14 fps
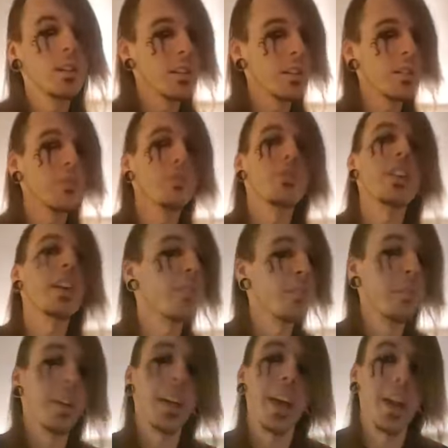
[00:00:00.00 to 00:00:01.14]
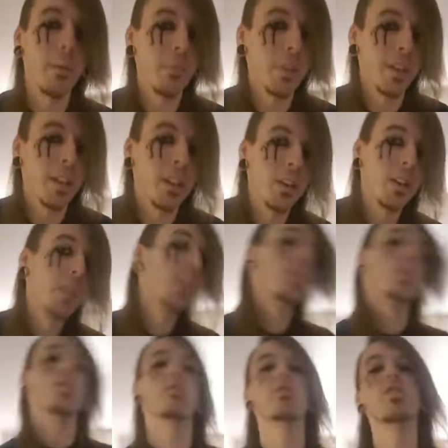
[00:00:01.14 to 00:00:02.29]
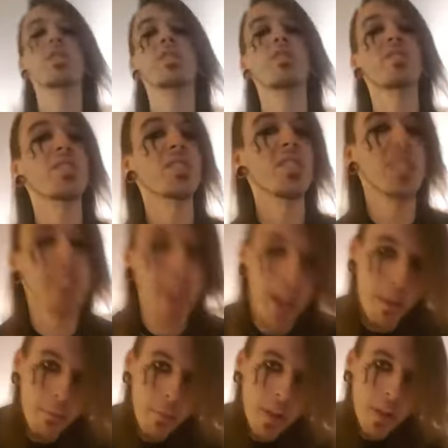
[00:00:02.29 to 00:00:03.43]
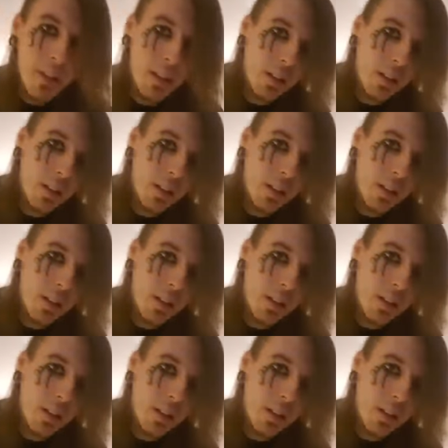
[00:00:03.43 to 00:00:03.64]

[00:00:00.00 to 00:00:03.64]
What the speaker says: you'll never be happy. You're just the stem